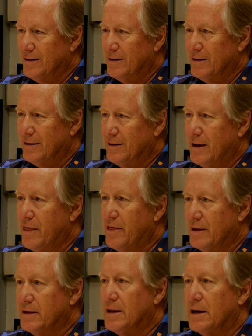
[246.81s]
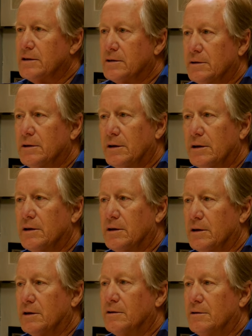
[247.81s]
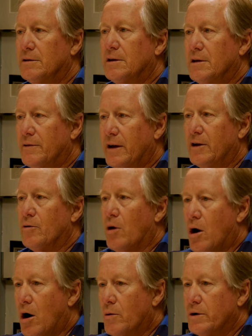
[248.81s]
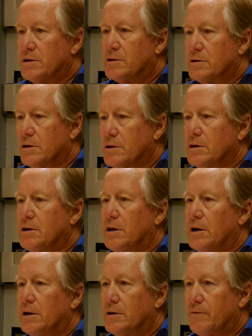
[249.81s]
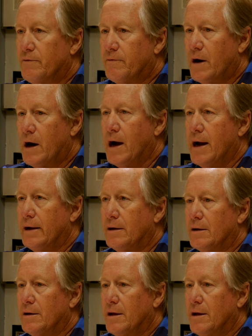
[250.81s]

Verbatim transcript: Exactly. I think yeah. that's really critical. It that is. You're always searching to find